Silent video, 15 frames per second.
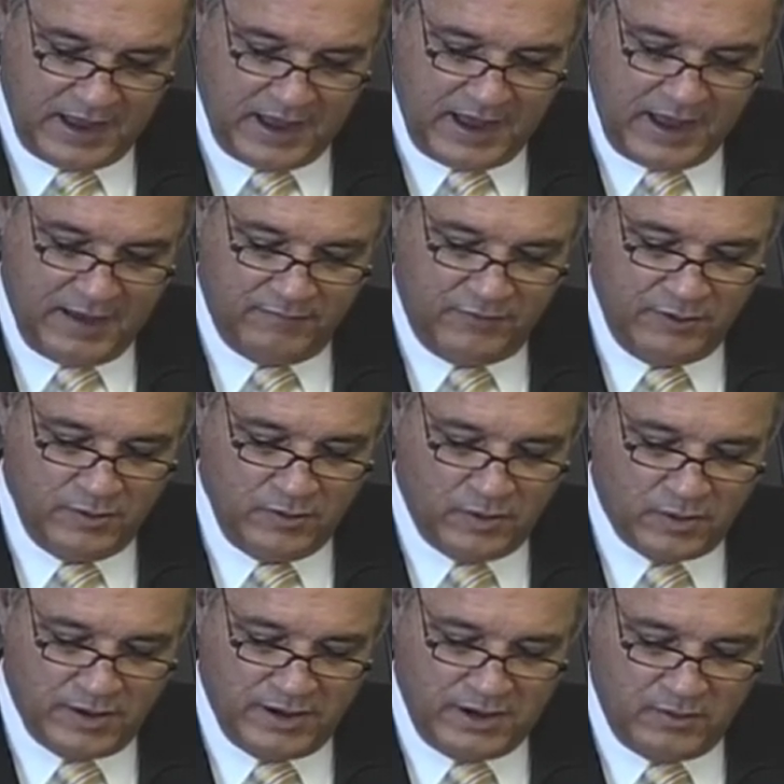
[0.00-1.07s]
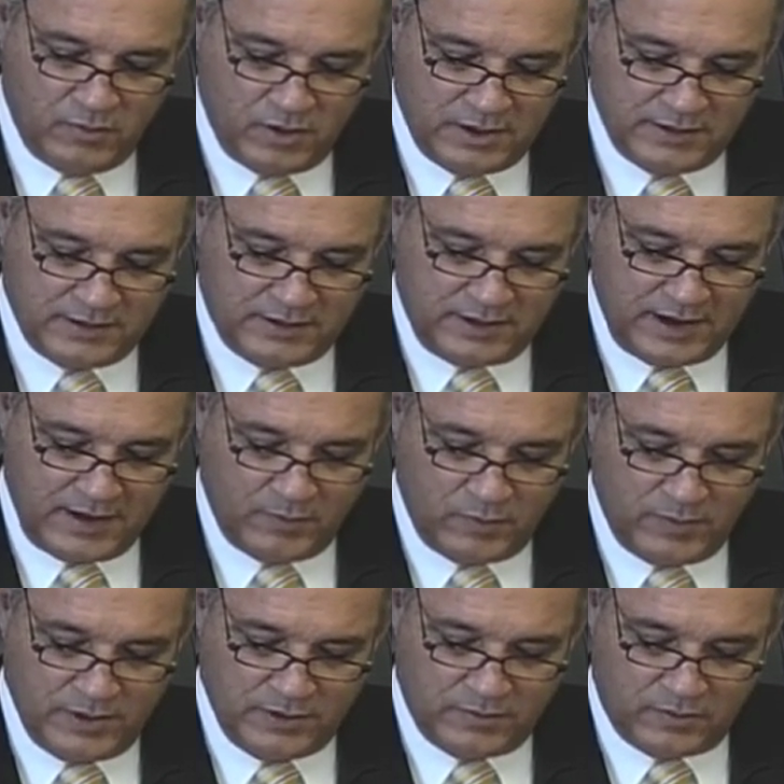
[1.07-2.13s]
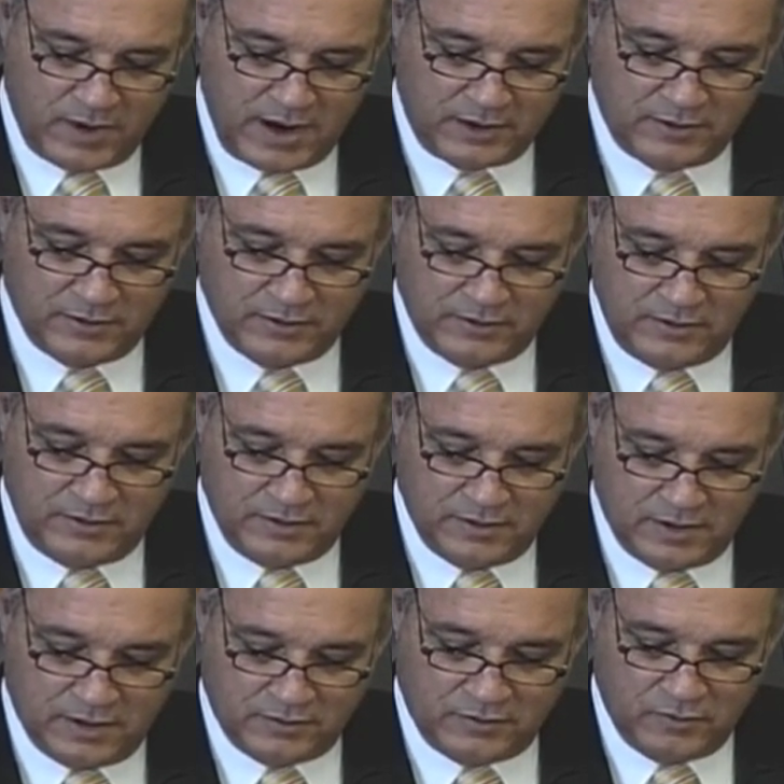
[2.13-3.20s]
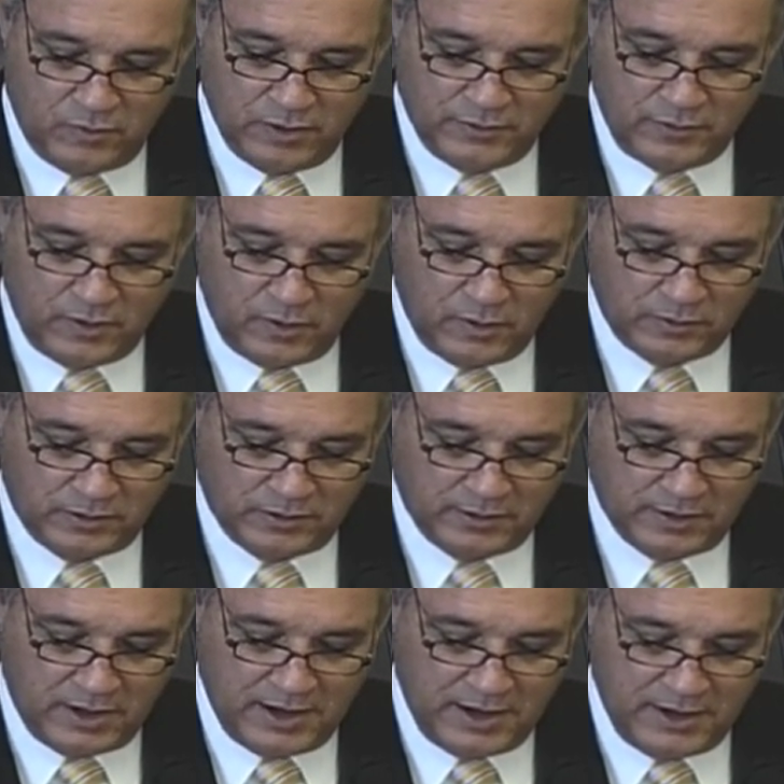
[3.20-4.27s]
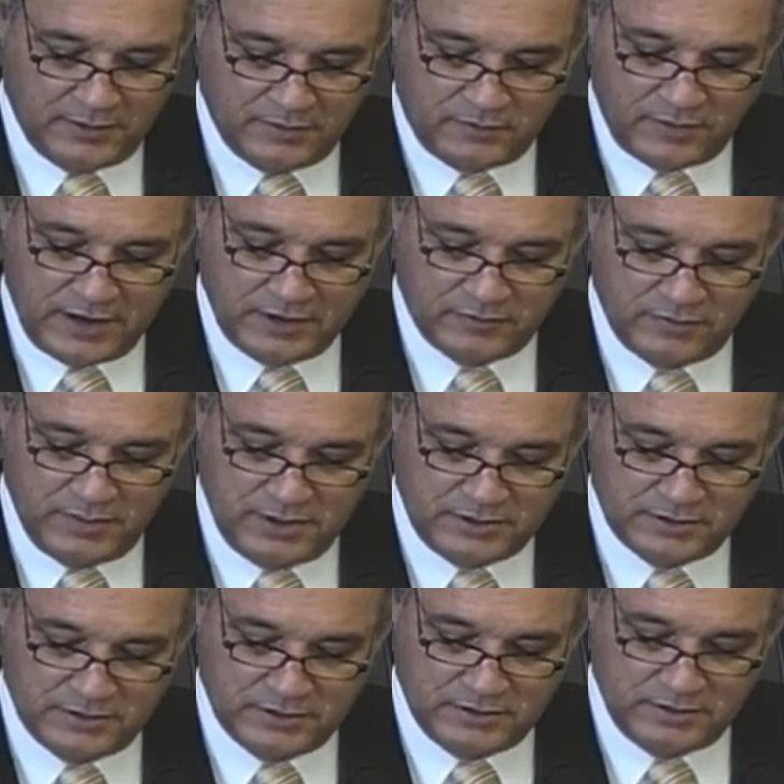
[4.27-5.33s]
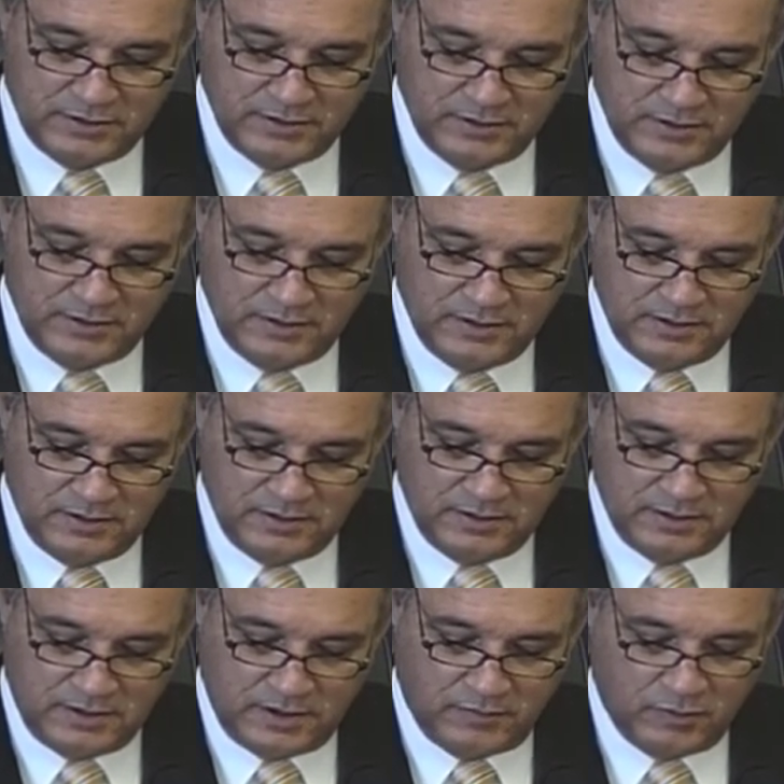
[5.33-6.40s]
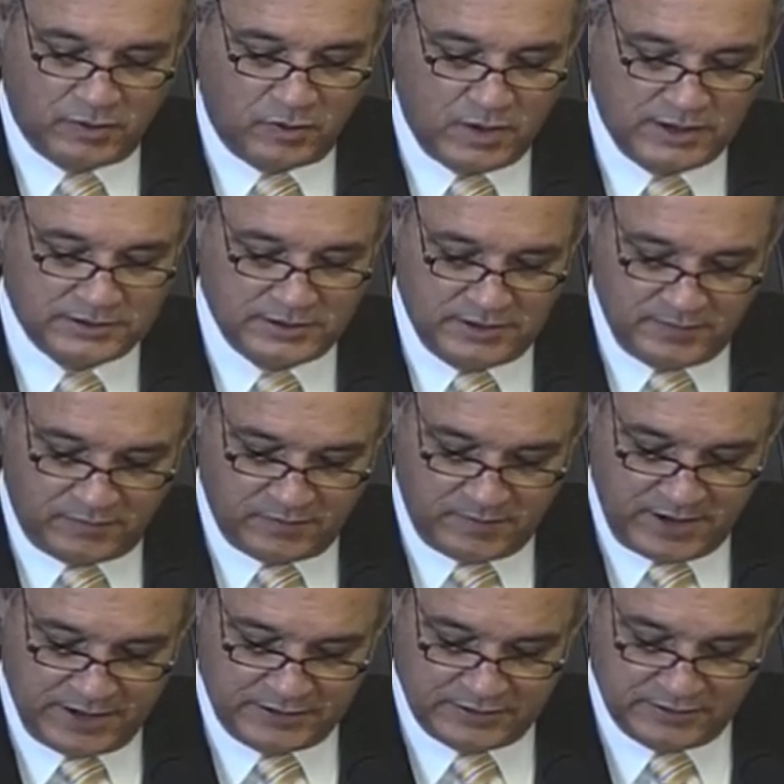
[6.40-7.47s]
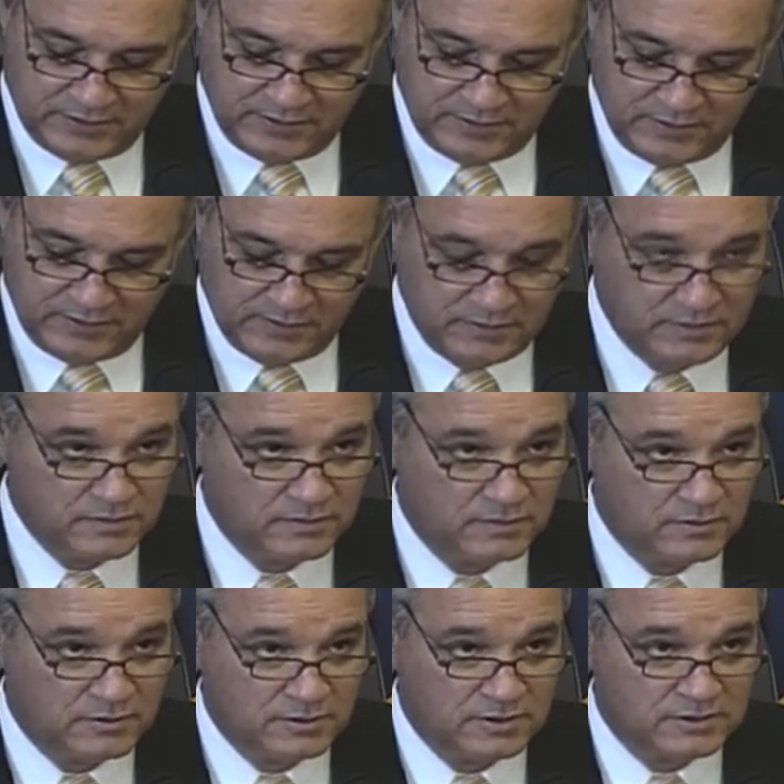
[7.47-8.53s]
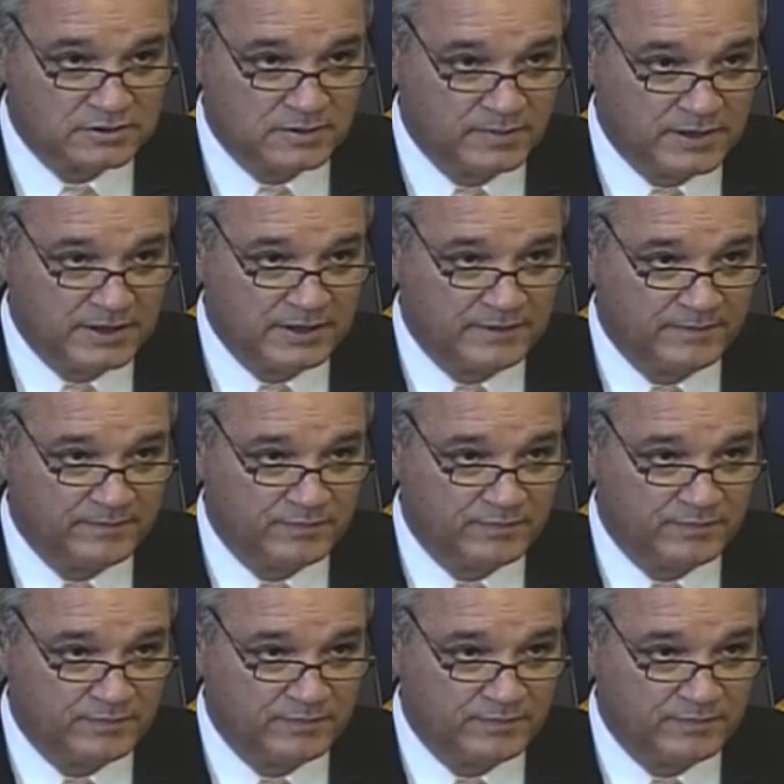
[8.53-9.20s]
Have you or anyone at the table been directed to withhold or delay the transmission of requested information to this committee?